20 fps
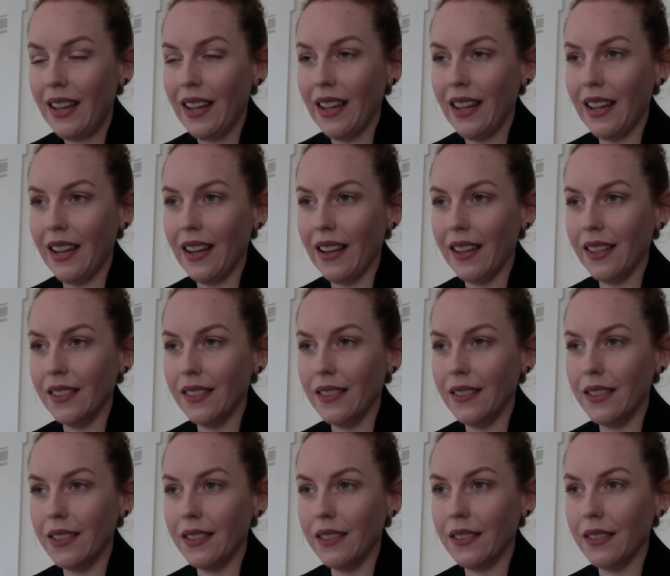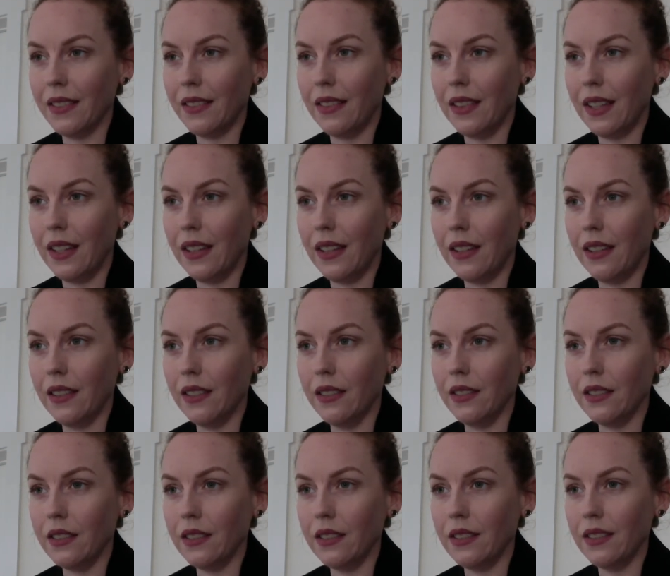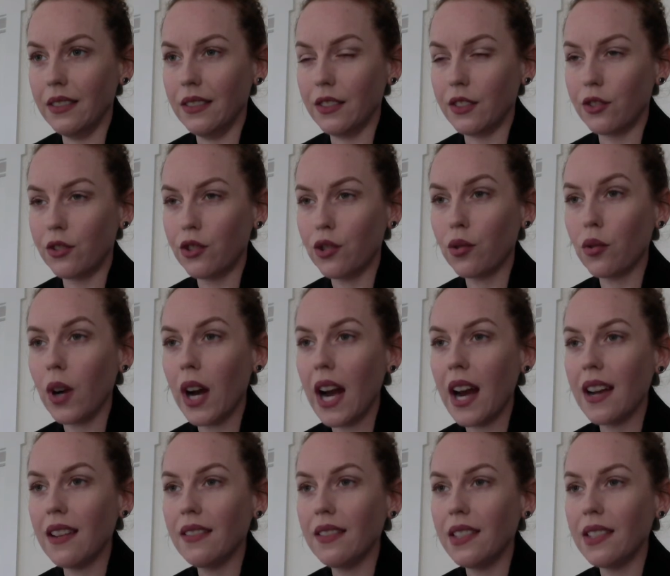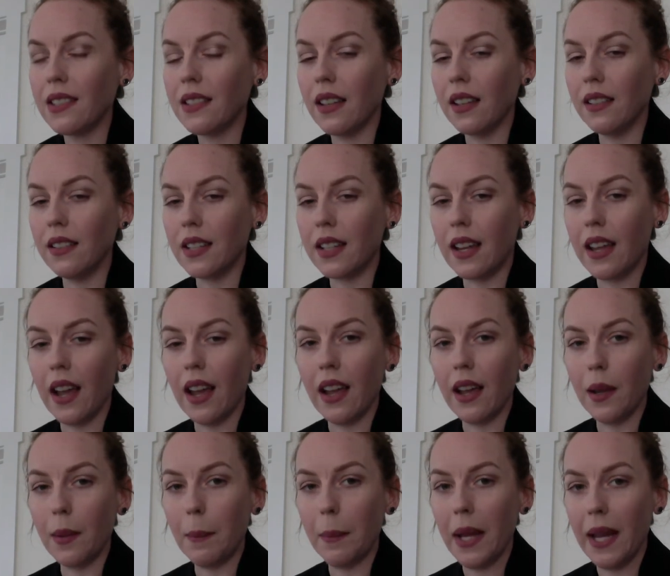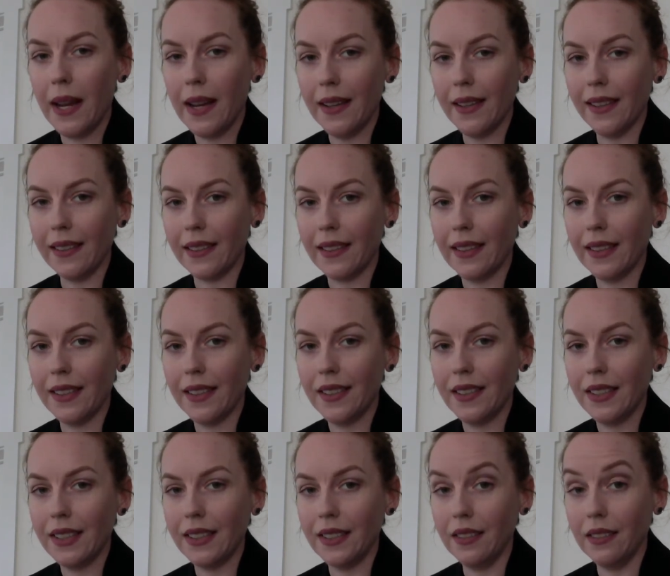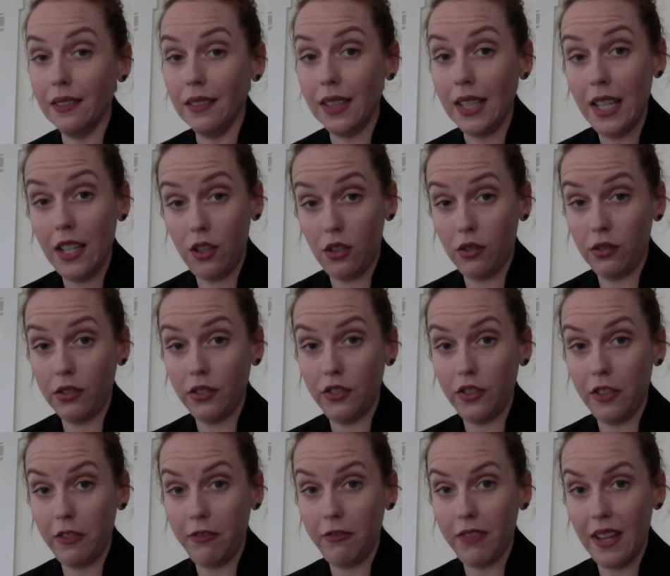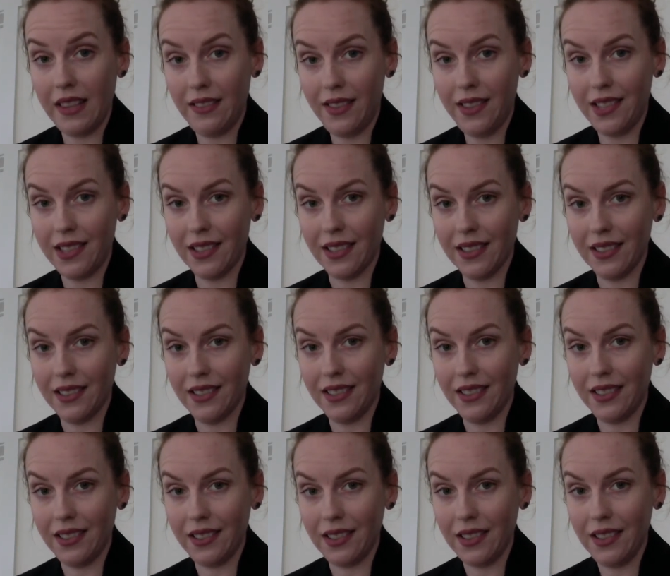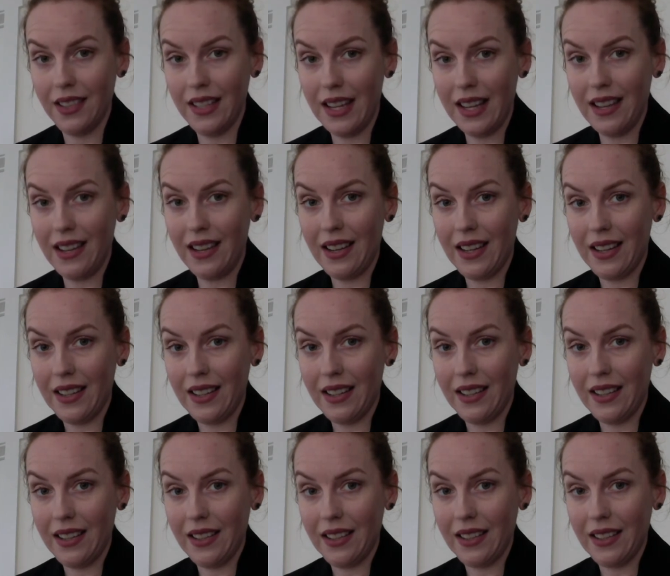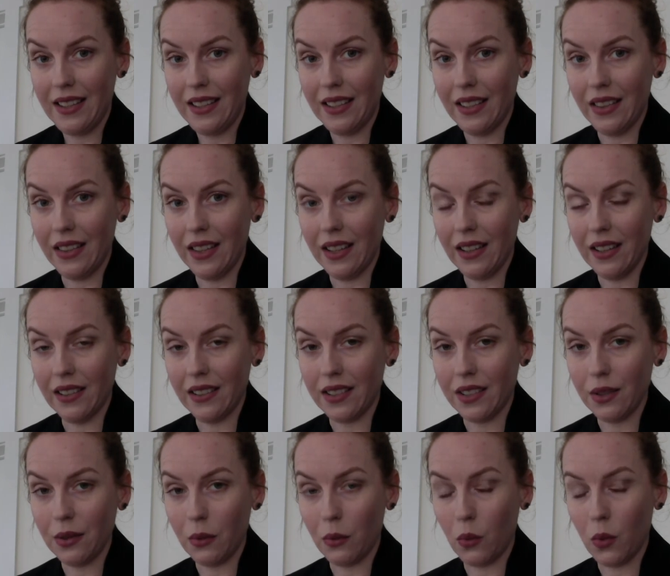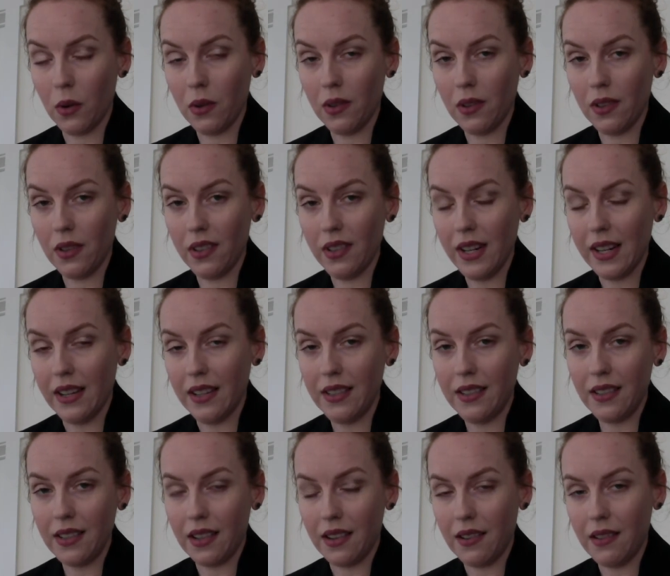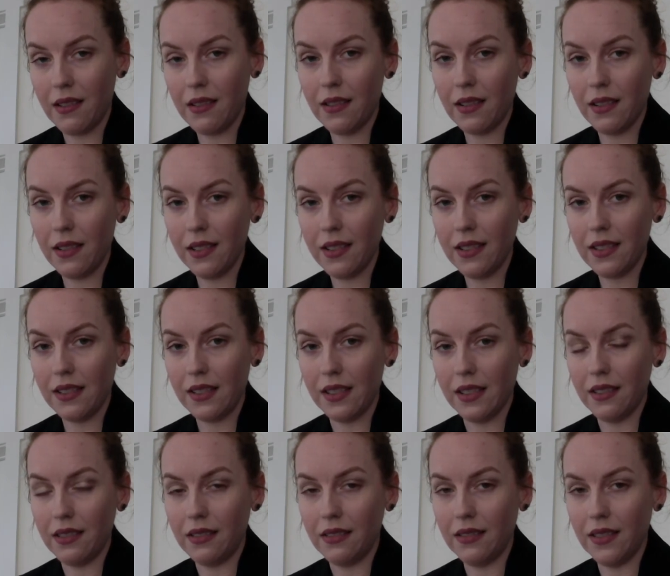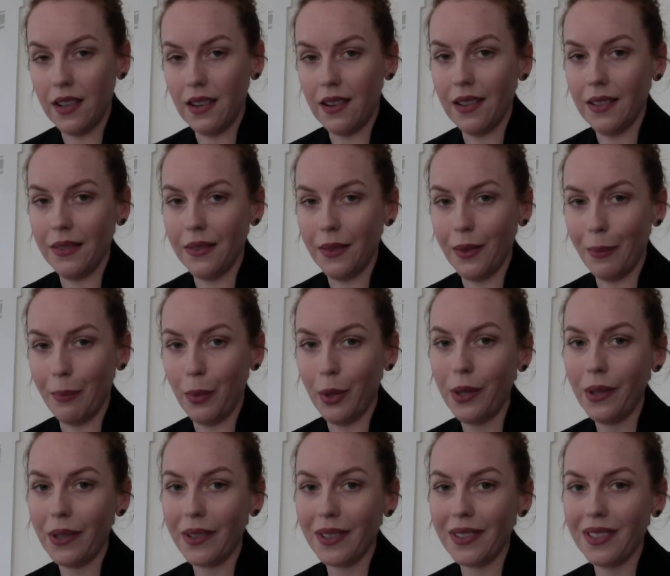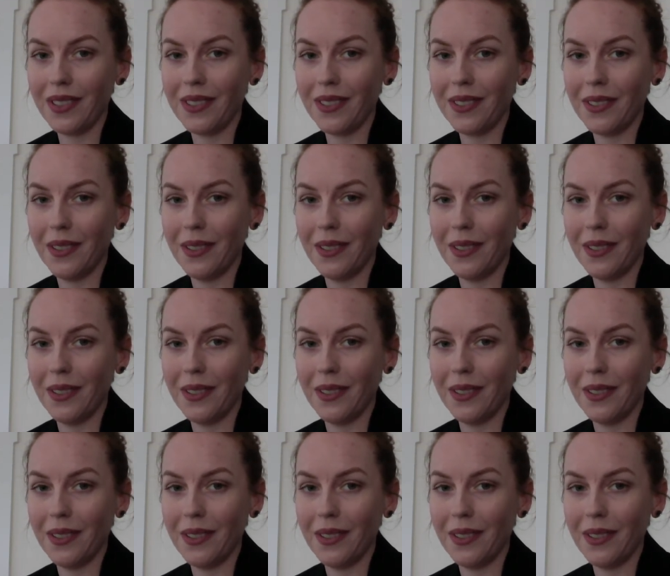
and the trans and gay panic legal defenses that were and are still on the books,